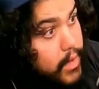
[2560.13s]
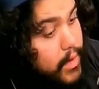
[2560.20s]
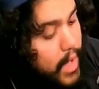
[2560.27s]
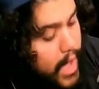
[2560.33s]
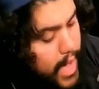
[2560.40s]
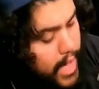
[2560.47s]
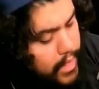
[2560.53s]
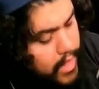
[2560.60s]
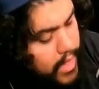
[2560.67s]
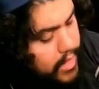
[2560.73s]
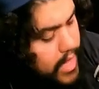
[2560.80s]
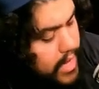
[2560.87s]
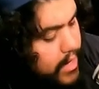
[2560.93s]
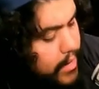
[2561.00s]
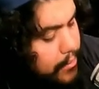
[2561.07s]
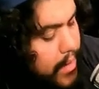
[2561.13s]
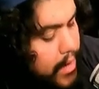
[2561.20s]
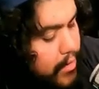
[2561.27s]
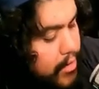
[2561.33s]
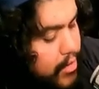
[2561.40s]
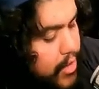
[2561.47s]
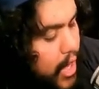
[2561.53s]
I think they did a
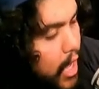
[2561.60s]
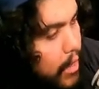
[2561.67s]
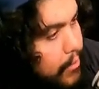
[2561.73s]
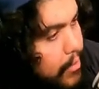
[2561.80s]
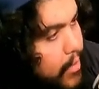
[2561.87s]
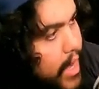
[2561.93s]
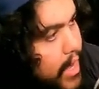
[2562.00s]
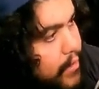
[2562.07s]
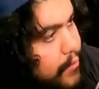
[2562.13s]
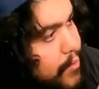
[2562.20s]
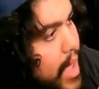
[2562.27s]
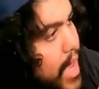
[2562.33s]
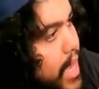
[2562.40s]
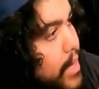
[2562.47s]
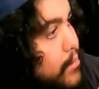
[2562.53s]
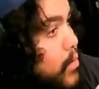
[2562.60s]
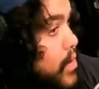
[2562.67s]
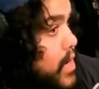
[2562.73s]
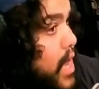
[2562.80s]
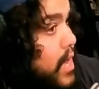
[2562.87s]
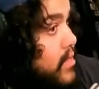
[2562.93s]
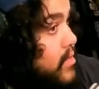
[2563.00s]
better job, kind of paying more
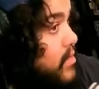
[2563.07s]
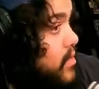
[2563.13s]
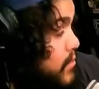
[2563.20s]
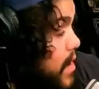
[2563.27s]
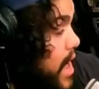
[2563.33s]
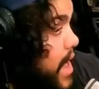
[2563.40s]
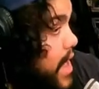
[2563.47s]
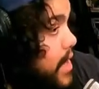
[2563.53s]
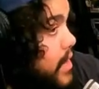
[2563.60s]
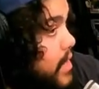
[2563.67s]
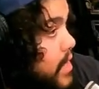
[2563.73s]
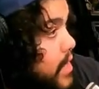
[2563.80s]
nods to the ride.